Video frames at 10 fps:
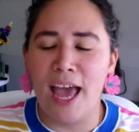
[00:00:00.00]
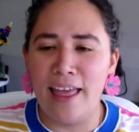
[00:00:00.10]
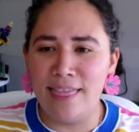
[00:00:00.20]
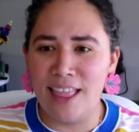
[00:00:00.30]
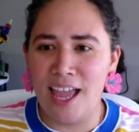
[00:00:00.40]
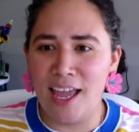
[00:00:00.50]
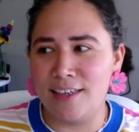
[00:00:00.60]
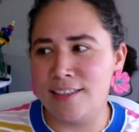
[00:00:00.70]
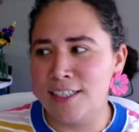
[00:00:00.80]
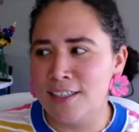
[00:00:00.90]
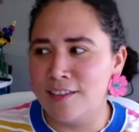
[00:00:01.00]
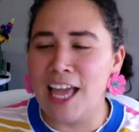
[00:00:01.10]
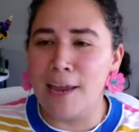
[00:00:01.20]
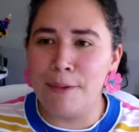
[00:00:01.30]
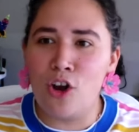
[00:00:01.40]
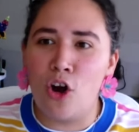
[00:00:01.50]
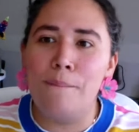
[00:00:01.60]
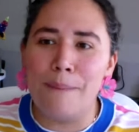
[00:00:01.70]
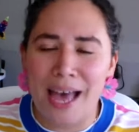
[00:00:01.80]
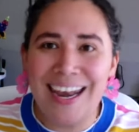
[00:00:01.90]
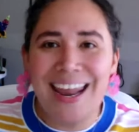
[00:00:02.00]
and then they become bad.